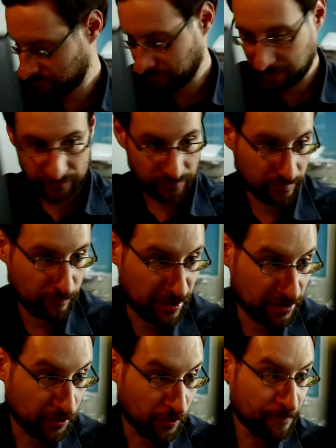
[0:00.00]
even
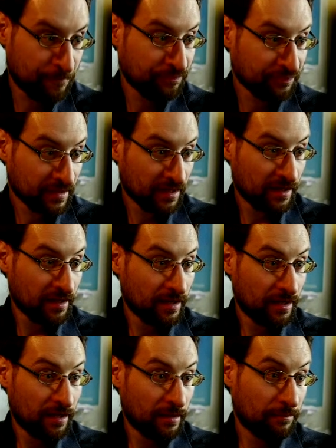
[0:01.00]
went home.
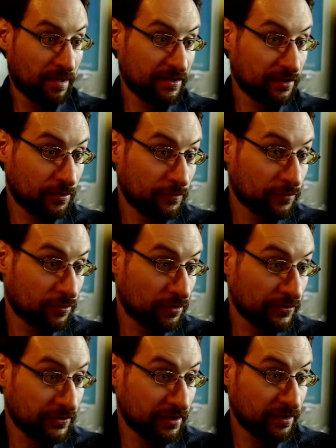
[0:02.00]
But of
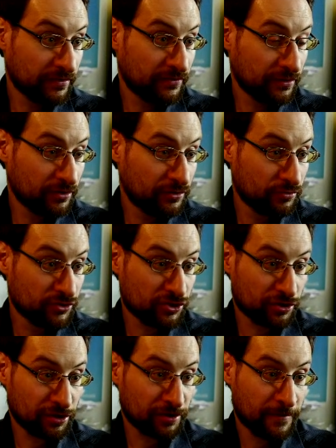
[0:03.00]
course, as
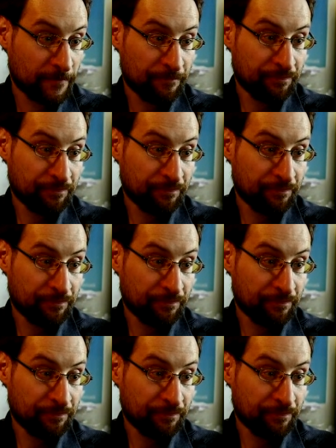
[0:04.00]
usual,